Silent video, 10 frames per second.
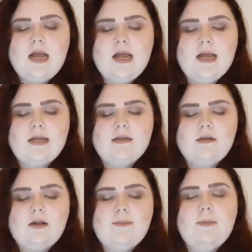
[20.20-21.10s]
And a
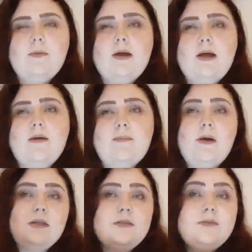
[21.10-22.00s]
lot of people have
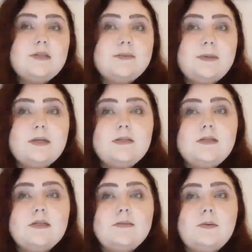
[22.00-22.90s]
positive
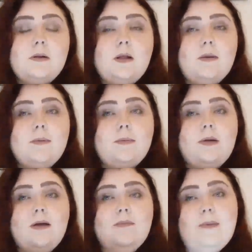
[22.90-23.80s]
experiences, but a lot of people
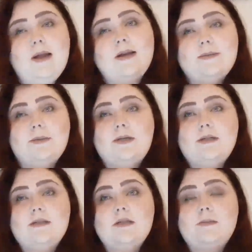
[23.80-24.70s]
have bad
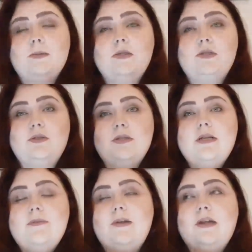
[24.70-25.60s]
experiences because you're
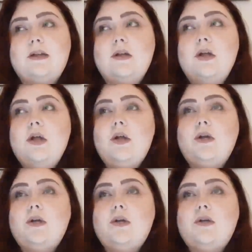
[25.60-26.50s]
leaving
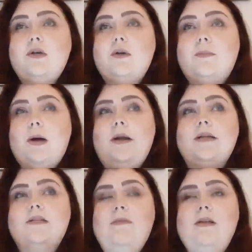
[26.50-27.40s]
your
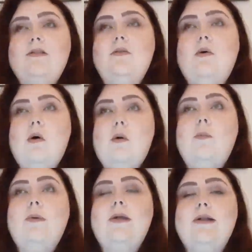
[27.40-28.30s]
body's vessel
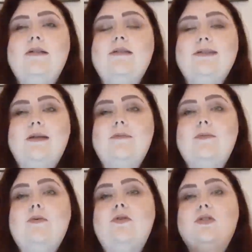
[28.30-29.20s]
open and
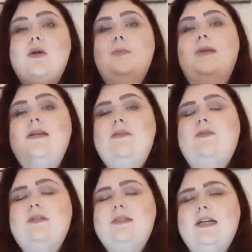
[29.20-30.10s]
susceptible to so many
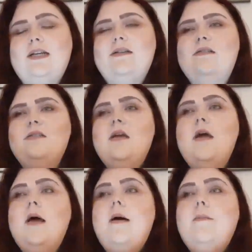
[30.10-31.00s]
different things.
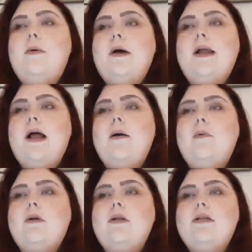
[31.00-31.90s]
But I
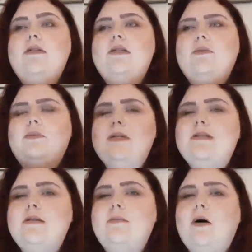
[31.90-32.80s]
wanted to read
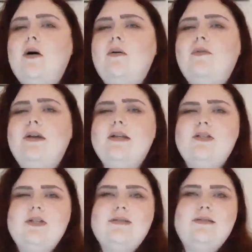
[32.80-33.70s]
some off
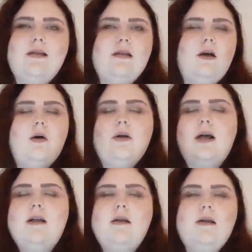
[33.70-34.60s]
and just let y'all
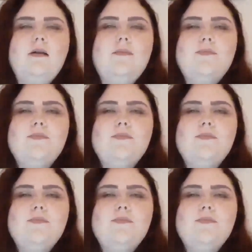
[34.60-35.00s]
kind of